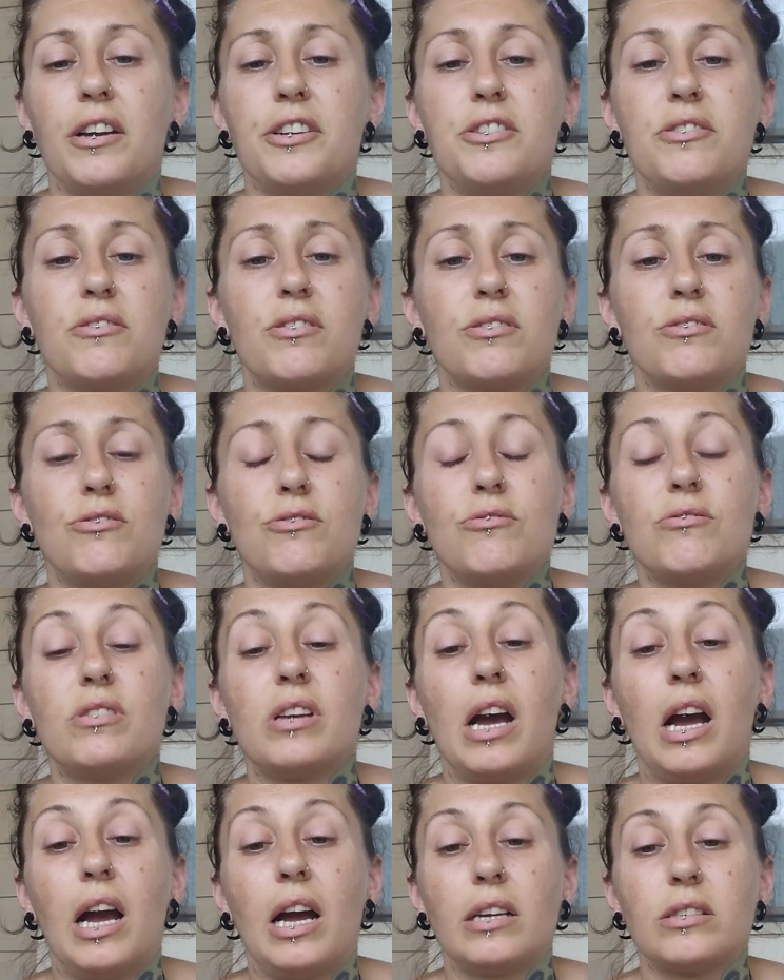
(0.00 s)
You can do
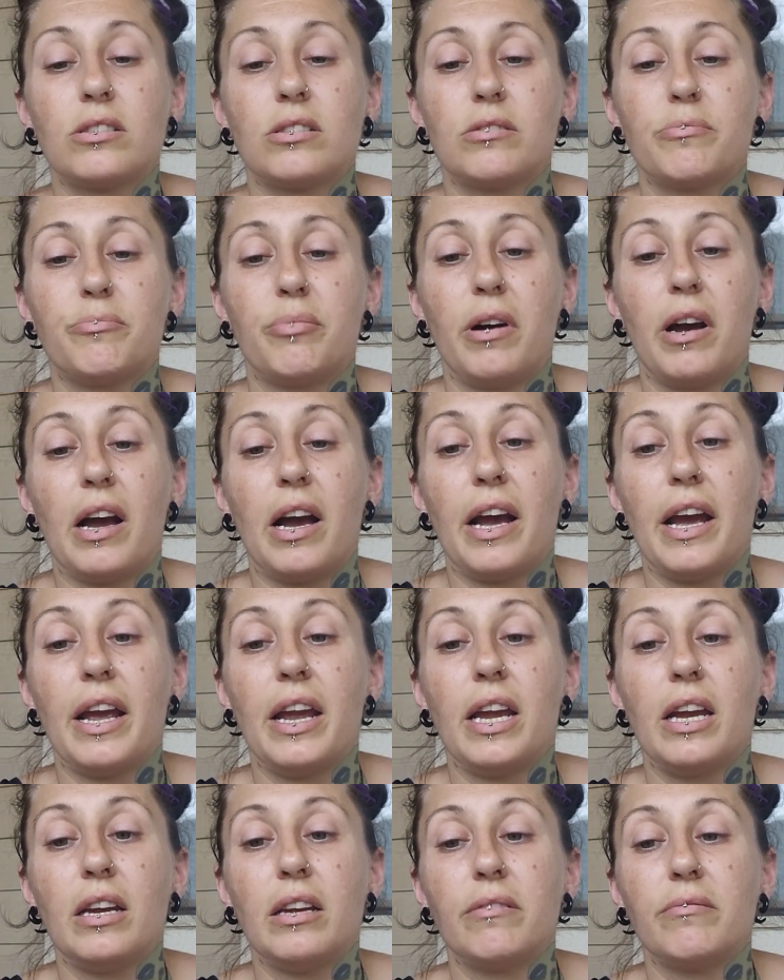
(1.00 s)
that
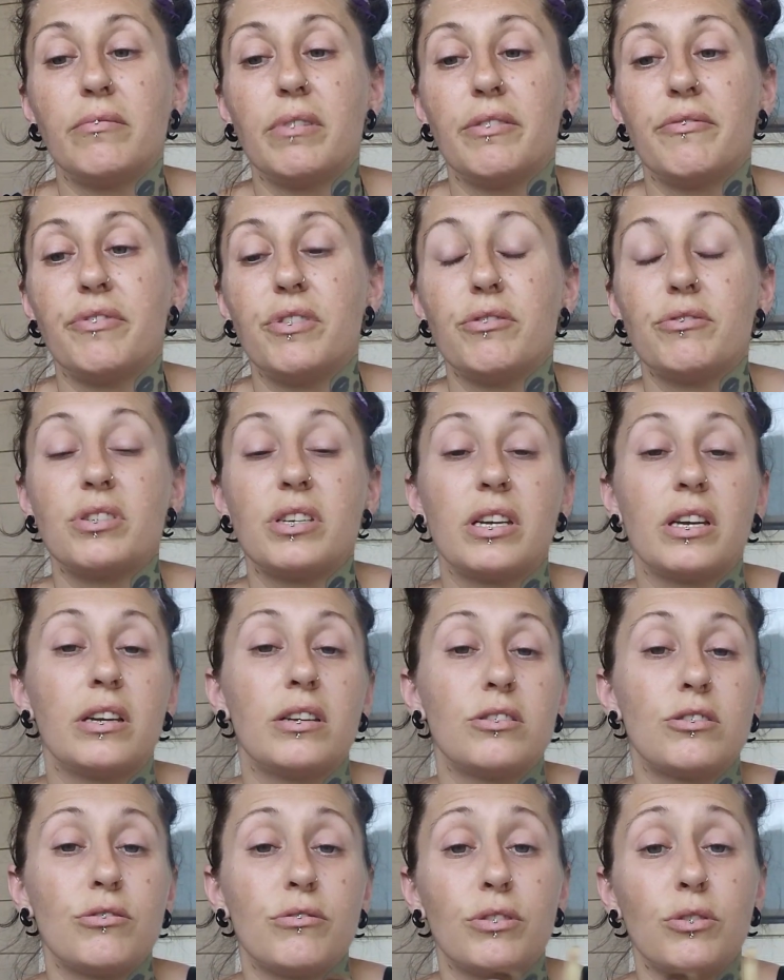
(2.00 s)
by infusing it
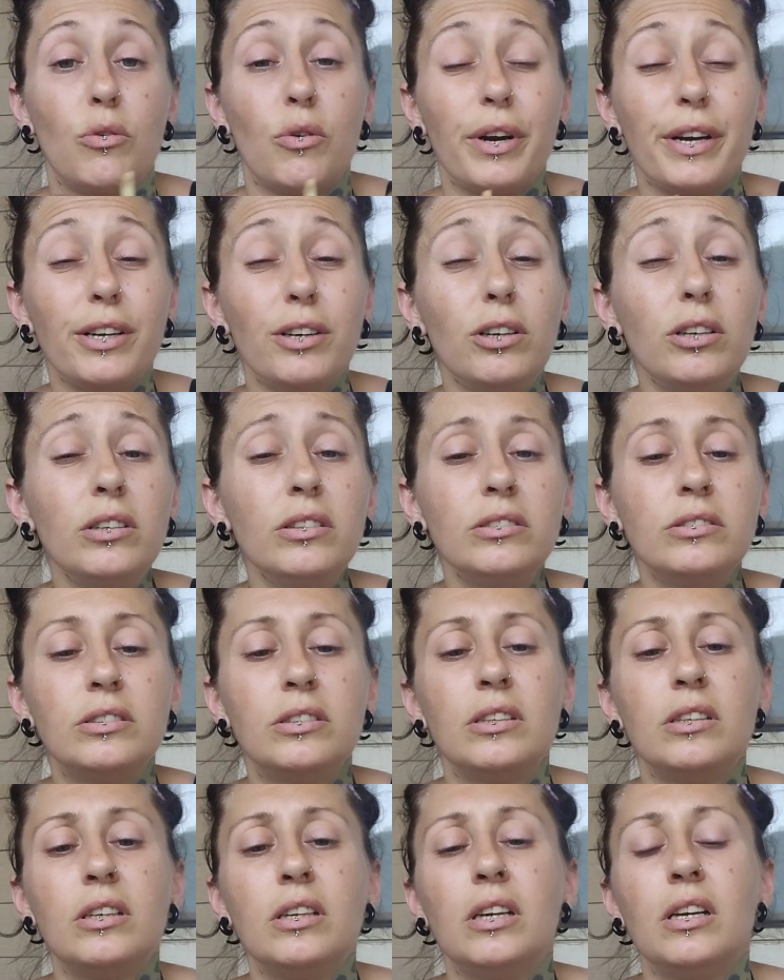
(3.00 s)
into an oil,
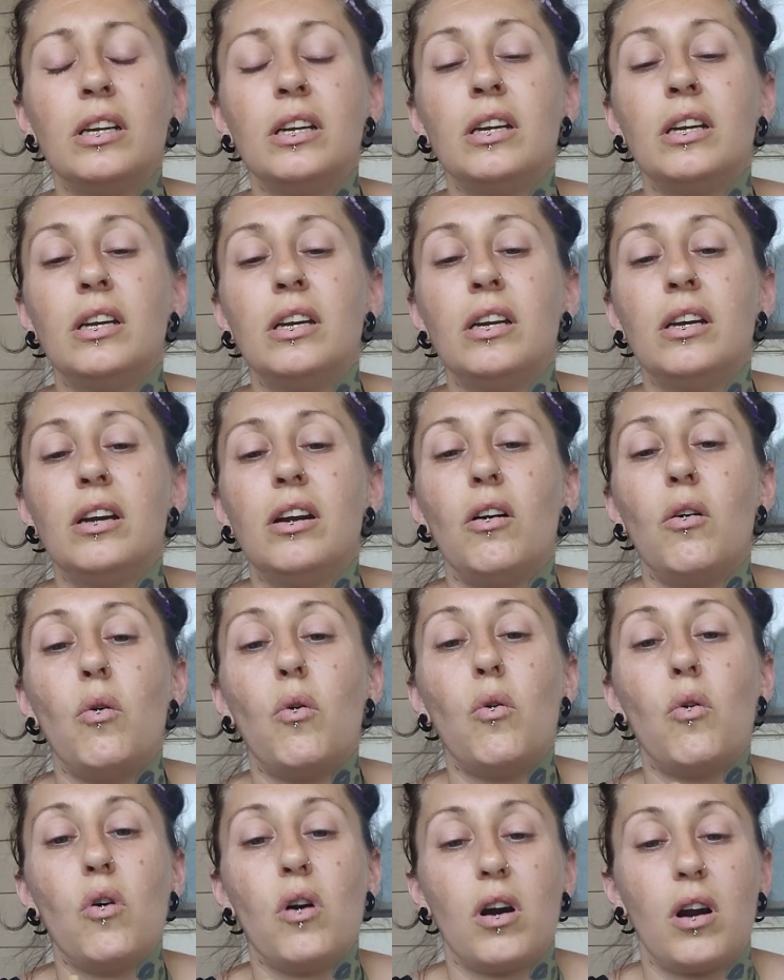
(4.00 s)

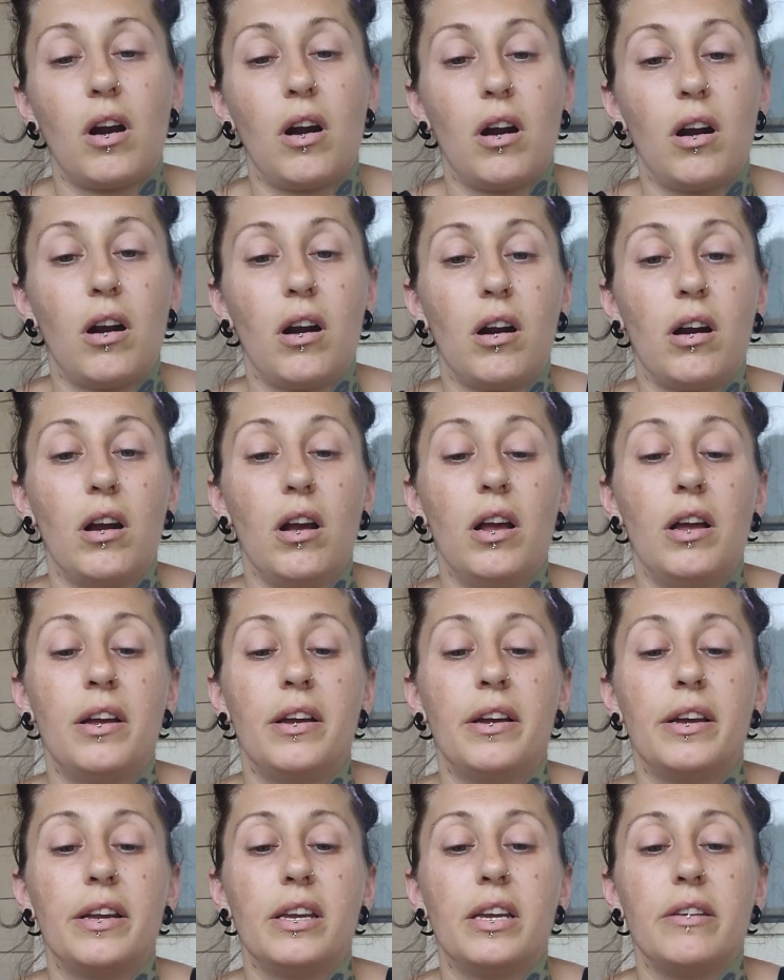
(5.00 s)
or
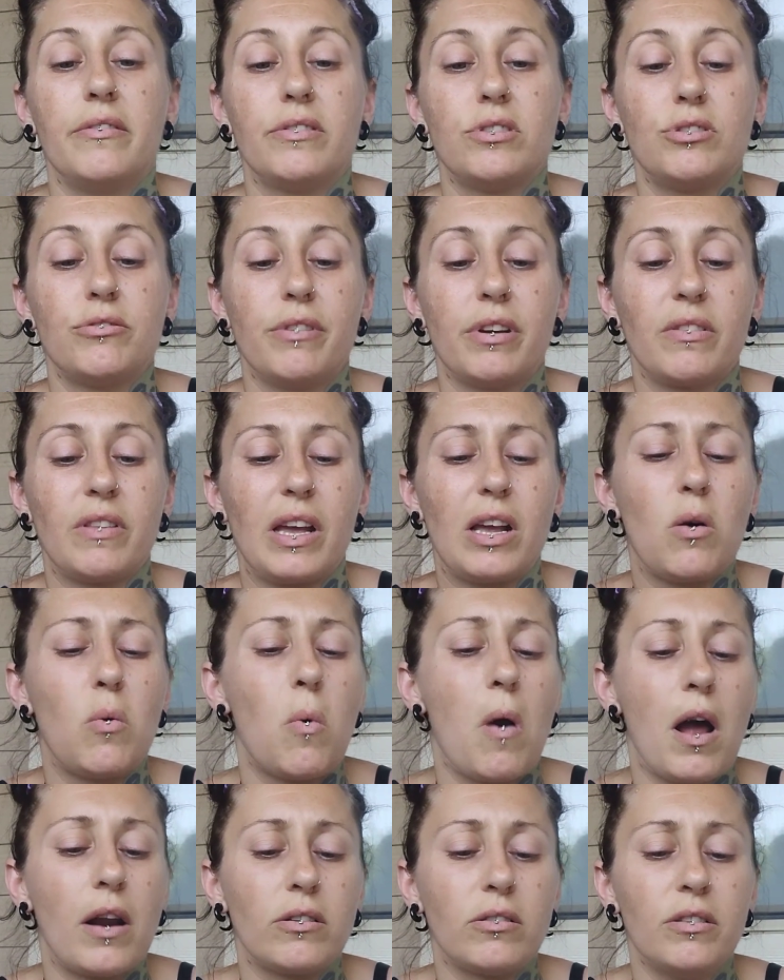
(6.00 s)
even doing like a
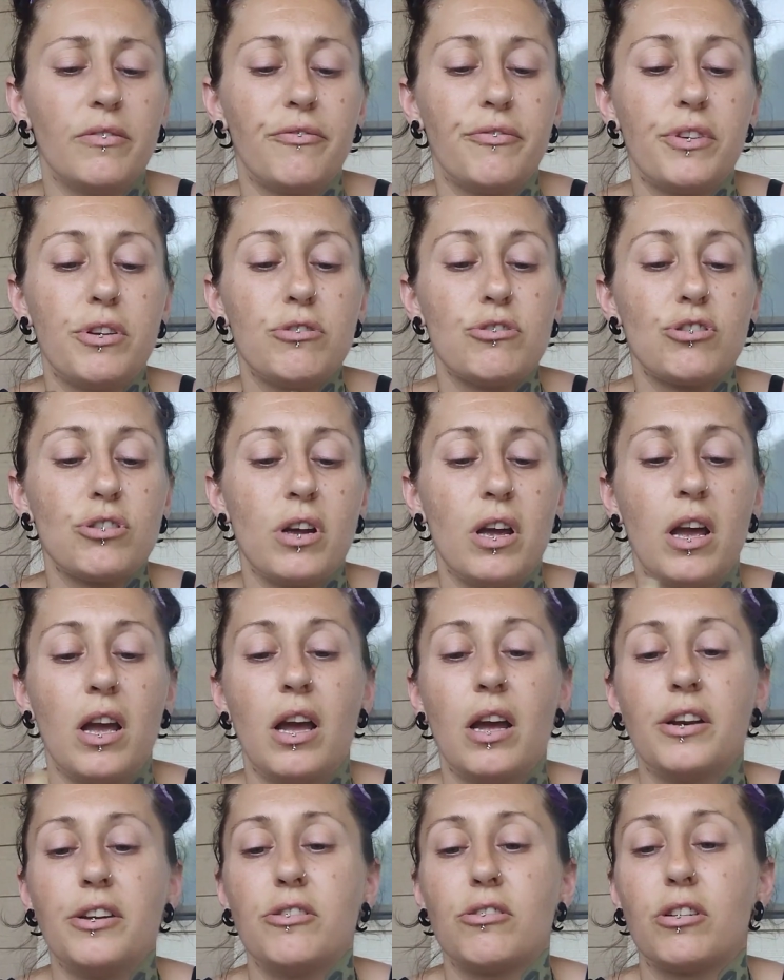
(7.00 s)
water
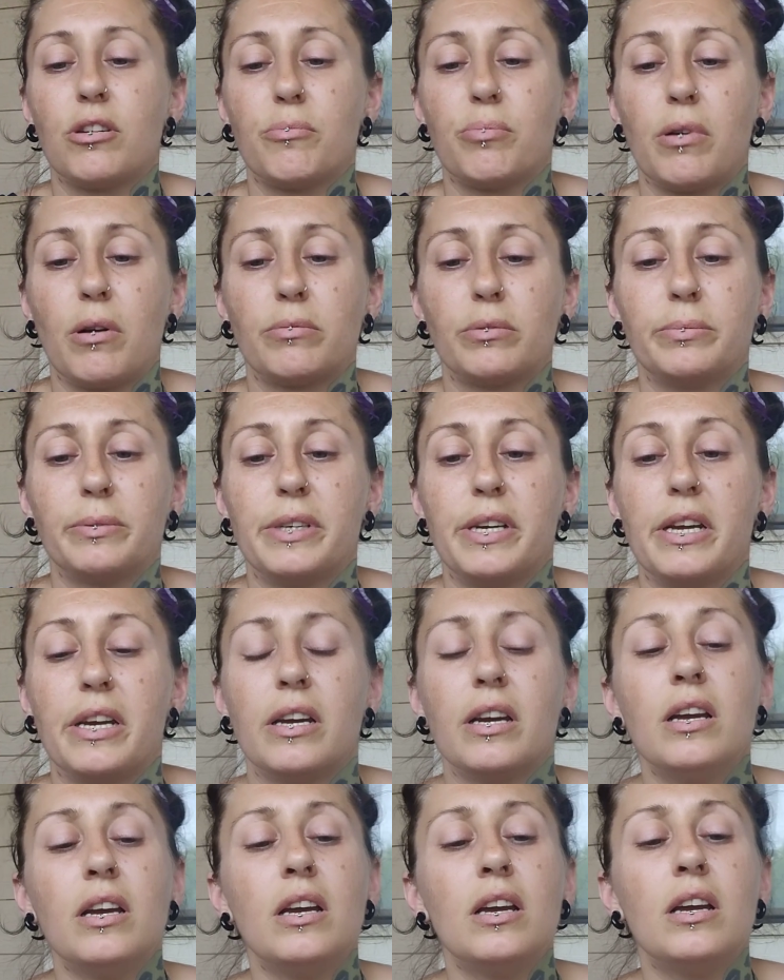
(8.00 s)
infusion. You could
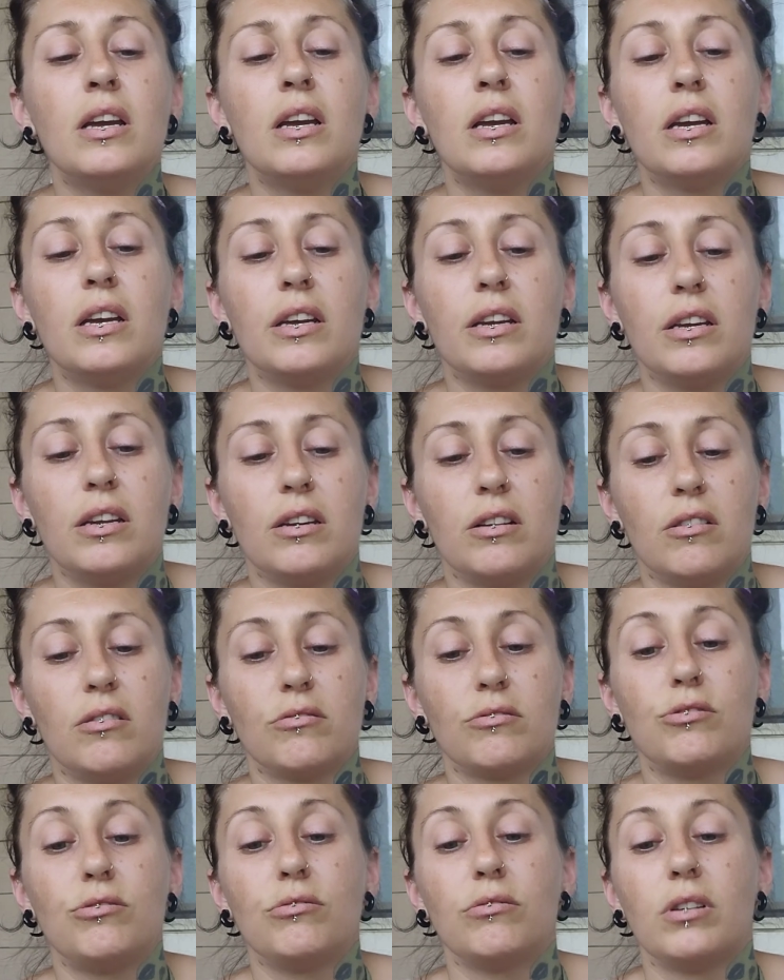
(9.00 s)
probably,
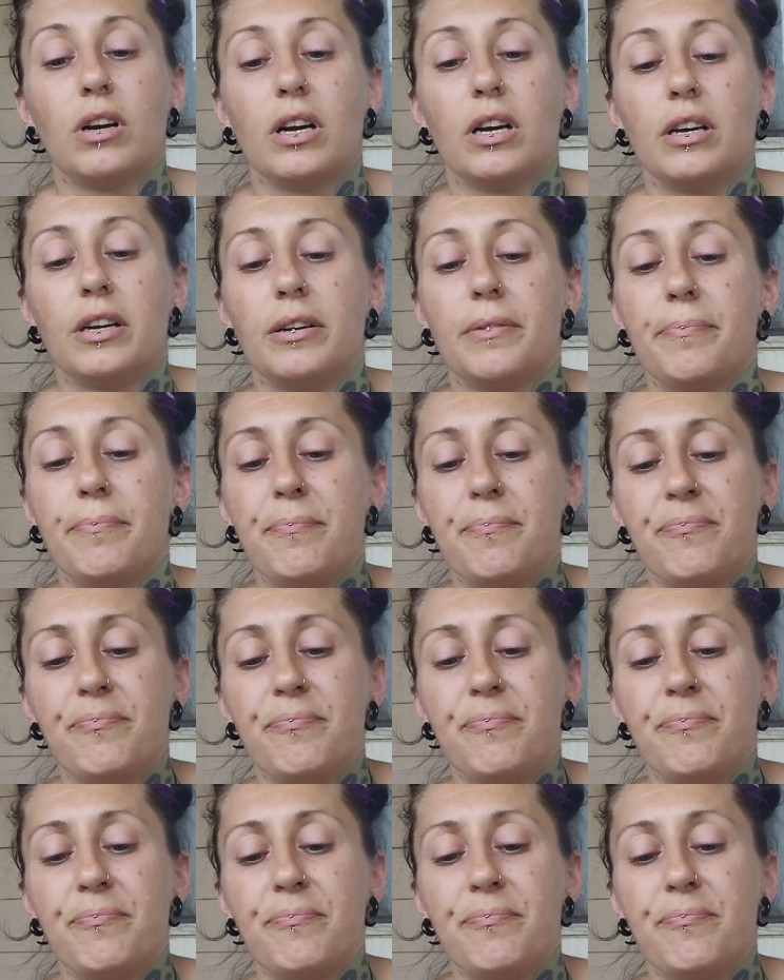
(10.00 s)
do a